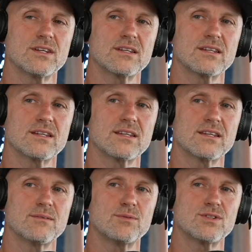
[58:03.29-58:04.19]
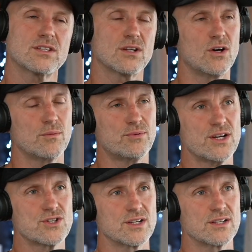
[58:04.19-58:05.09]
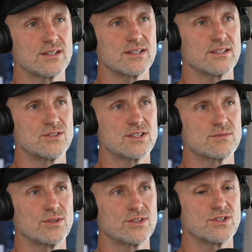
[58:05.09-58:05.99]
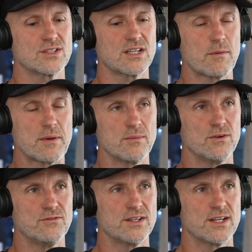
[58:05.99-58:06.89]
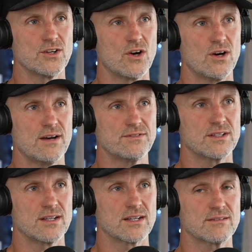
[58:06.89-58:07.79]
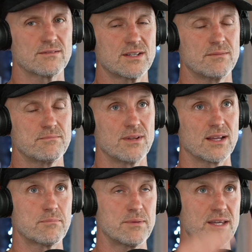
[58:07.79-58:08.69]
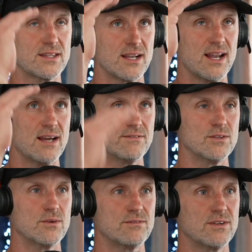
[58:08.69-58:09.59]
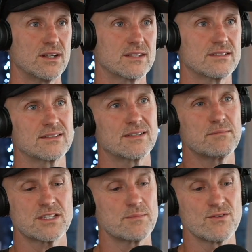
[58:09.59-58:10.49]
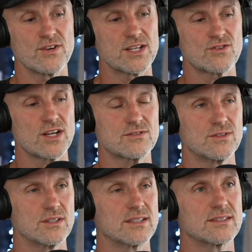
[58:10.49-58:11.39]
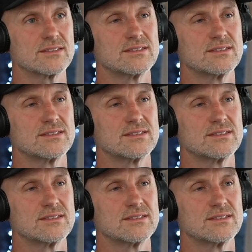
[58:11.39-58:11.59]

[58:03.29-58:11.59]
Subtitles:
you think it was just a lot of pressure and you just wanted to just have a bit more fun and not have to like be at the level of like, must have been really stressful. Like